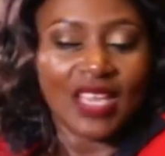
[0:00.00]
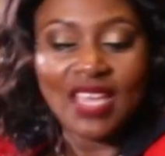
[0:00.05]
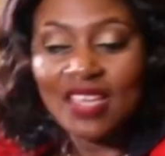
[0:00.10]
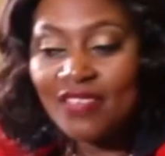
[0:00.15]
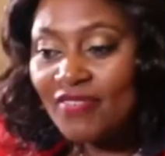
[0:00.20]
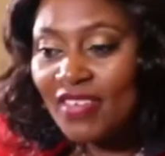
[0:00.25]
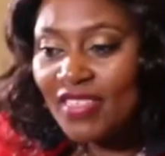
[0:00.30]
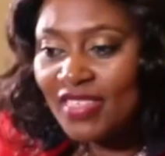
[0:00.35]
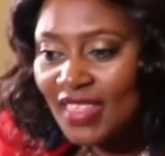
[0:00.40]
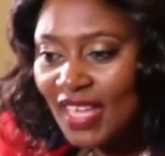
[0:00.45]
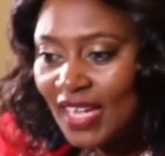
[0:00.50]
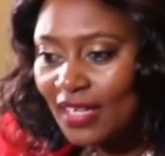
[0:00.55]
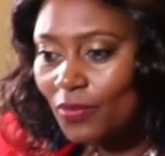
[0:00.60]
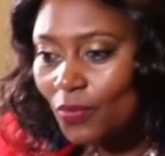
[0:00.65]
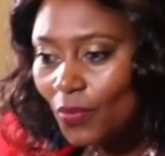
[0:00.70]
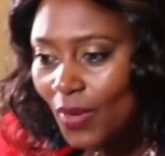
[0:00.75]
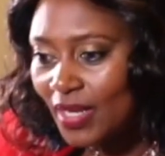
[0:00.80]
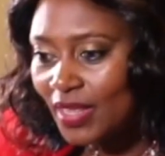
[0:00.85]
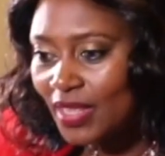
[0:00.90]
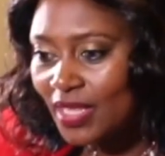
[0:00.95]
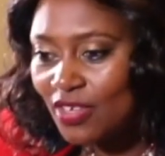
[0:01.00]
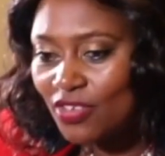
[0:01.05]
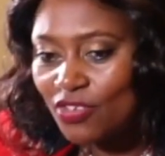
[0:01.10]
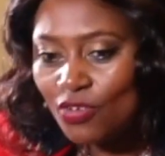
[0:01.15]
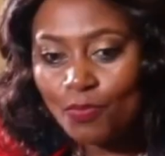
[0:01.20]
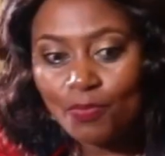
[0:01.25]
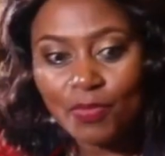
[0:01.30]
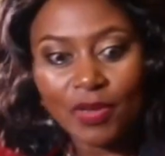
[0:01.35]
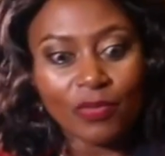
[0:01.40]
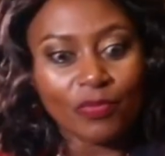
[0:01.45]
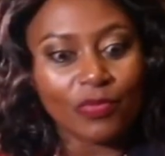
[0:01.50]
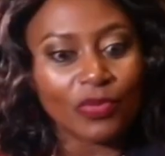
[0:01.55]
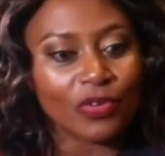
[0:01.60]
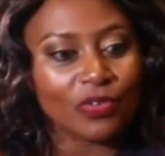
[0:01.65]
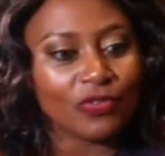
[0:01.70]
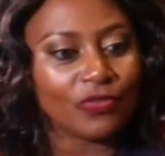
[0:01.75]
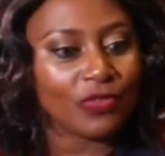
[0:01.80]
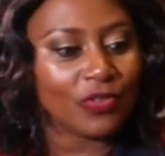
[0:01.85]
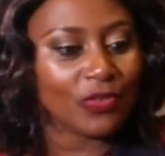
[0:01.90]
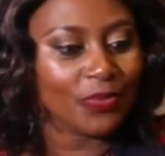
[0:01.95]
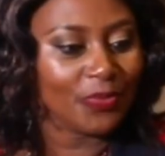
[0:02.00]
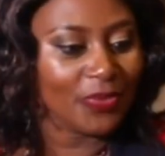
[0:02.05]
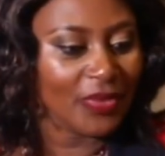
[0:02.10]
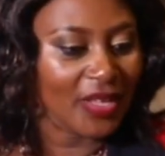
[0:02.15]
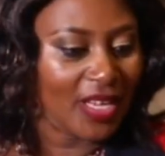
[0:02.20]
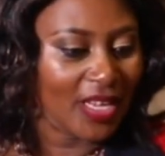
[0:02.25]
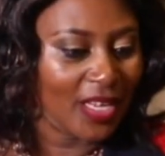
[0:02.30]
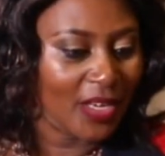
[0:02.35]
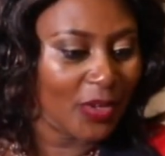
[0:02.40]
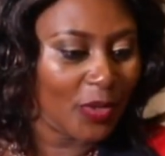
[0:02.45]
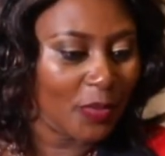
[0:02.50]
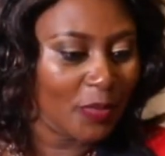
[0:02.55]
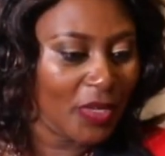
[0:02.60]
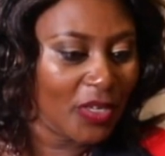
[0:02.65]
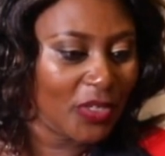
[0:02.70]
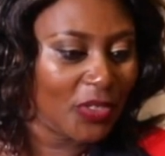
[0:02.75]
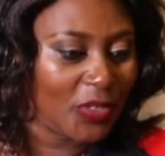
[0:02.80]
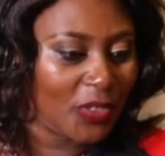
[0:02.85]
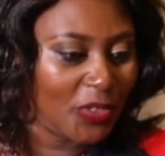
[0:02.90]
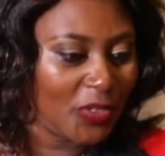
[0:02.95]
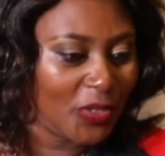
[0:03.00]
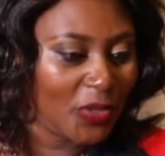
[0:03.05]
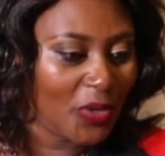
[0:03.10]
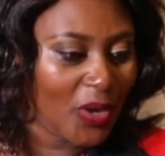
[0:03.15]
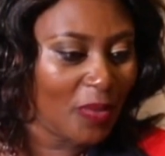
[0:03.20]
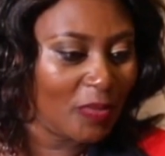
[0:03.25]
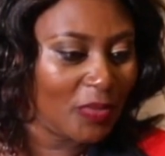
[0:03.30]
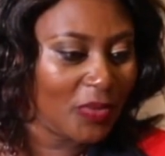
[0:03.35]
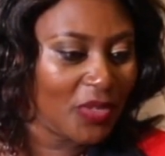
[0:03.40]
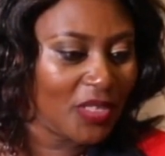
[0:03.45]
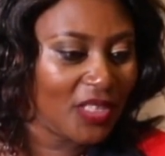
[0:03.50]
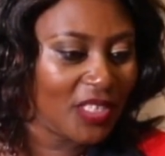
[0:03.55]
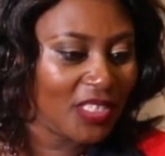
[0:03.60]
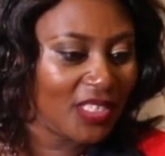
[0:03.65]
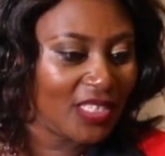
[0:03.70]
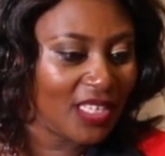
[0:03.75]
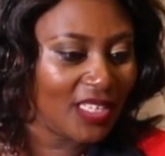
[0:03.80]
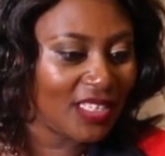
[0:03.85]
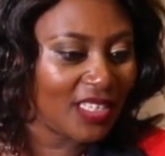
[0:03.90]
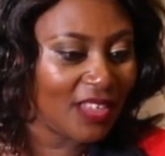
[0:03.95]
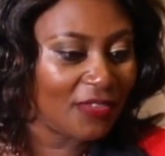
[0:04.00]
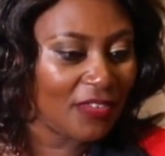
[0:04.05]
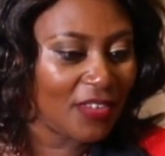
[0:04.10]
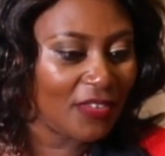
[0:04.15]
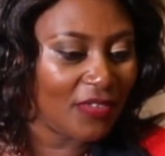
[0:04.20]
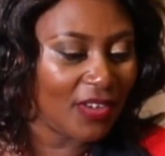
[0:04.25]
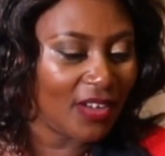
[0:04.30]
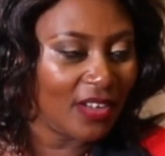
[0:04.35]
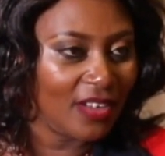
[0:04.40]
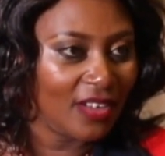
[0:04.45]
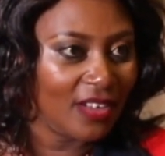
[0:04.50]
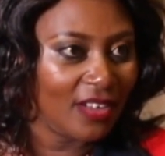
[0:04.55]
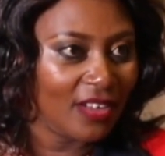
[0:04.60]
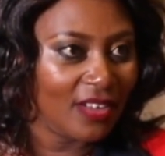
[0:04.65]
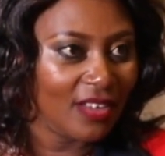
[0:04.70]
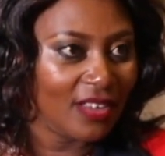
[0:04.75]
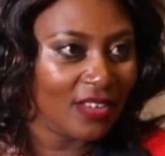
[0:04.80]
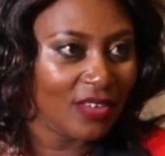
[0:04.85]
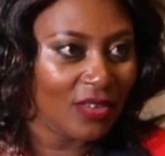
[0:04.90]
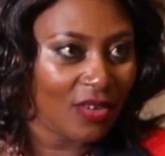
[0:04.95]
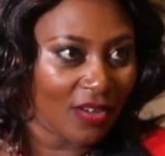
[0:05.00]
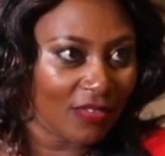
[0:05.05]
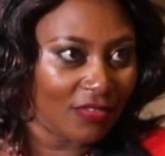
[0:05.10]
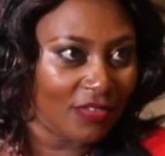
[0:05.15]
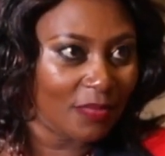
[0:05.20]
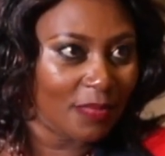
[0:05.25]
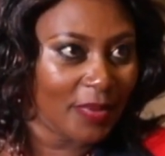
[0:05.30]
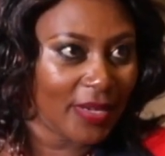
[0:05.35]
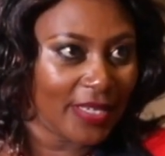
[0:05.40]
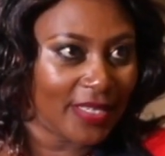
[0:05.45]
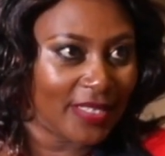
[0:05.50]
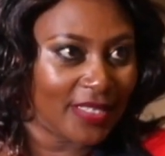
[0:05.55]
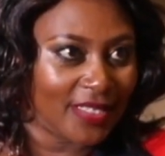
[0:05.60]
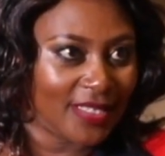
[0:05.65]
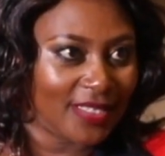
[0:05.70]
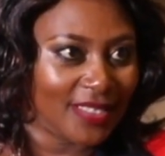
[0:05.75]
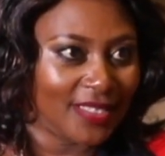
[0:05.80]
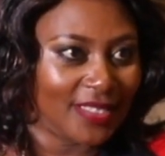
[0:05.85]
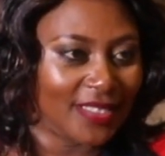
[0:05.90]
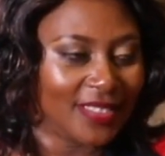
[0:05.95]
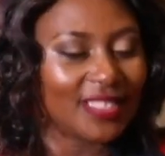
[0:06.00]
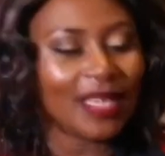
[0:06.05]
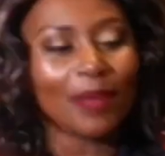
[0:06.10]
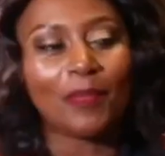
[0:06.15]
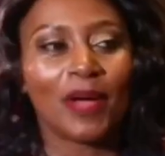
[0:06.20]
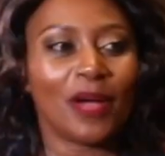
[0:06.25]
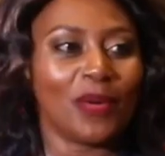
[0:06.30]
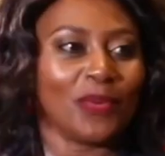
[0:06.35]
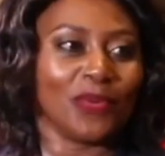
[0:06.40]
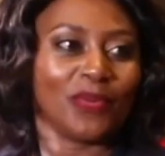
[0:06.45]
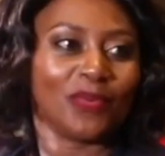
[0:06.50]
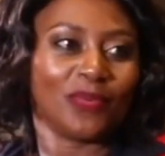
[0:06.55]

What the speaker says: Even that one thing you're being brought for, and you're being told, you know, I'm doing this as a favor. You have to pay it. Somehow.